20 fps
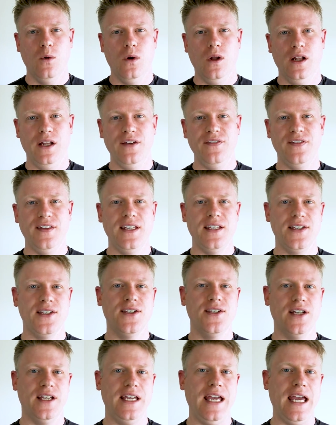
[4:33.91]
Well, if this
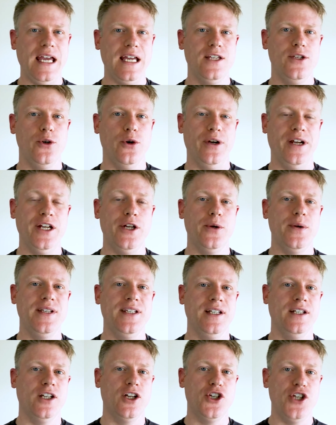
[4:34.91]
is the case, you're
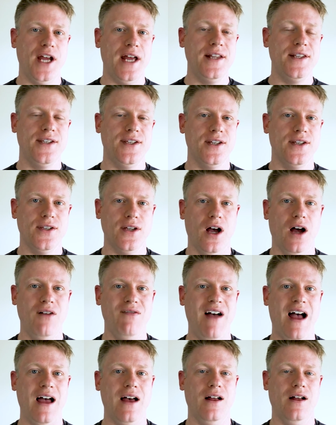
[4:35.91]
increasing the chances of,
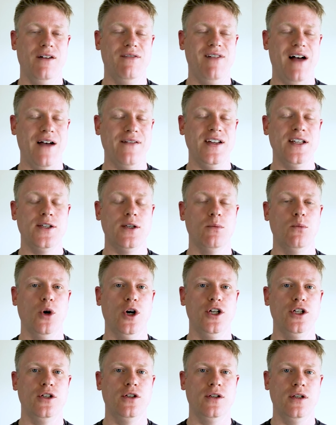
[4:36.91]
of having
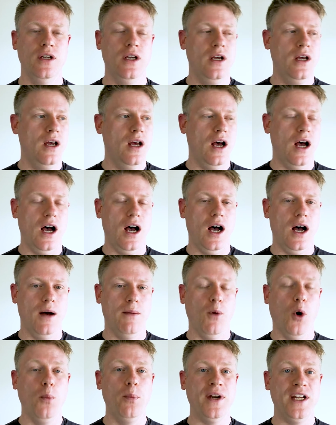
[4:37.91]
someone
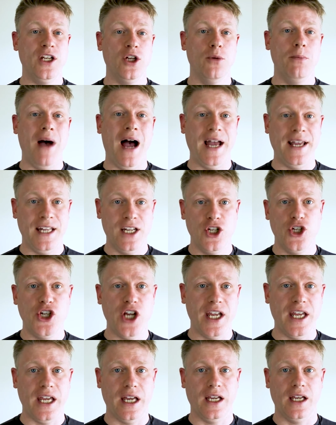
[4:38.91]
um, opening your bag and
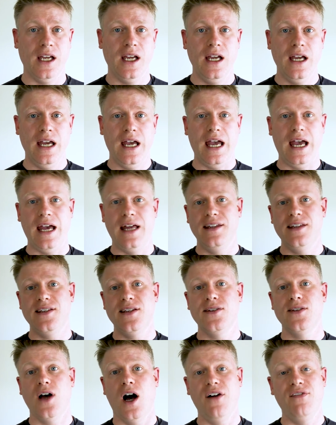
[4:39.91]
checking. And this
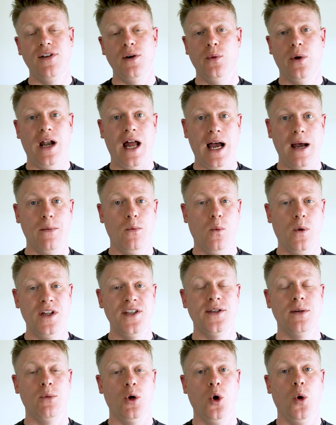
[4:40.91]
is often what when
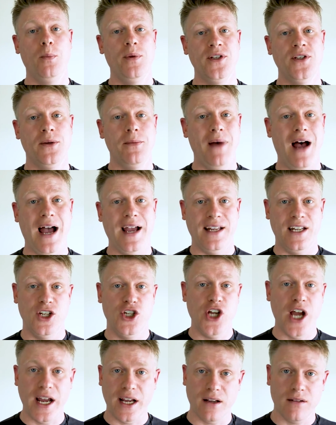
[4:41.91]
someone opens a bag and
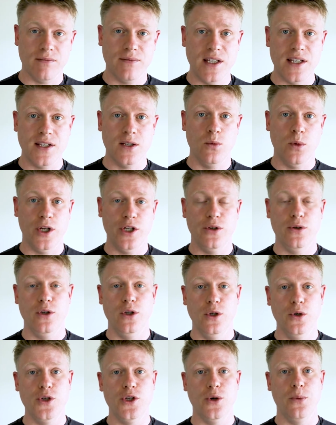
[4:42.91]
check, this is when you
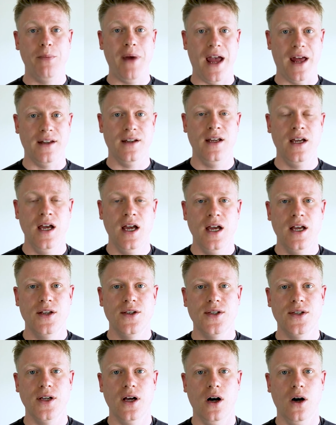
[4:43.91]
lose your pen.
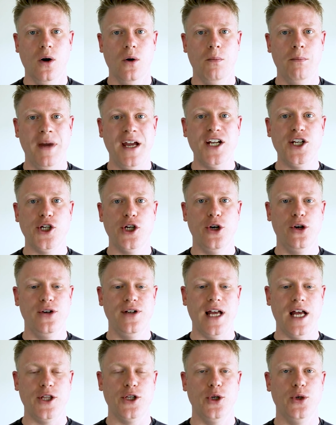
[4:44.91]
So make sure
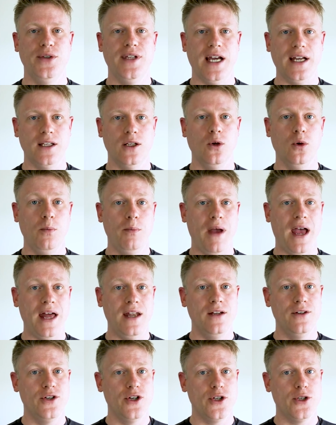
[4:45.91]
that your tactical
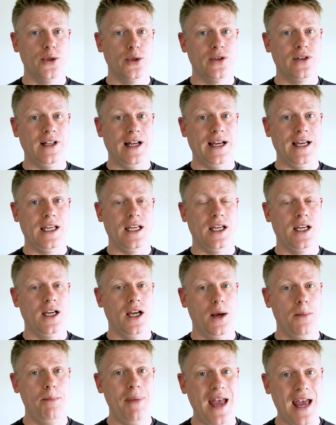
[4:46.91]
pen just look like
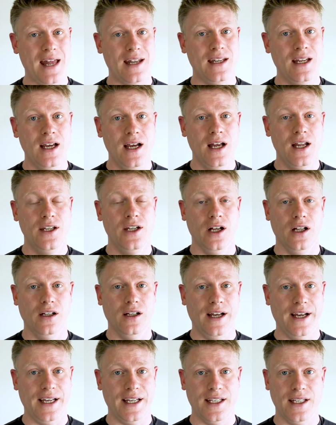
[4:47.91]
a pen, not
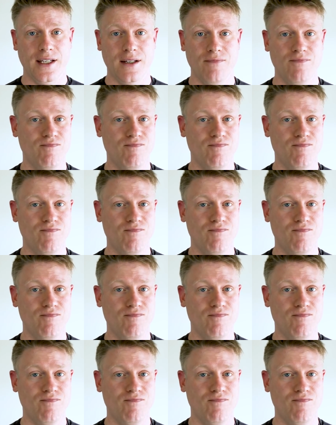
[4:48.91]
like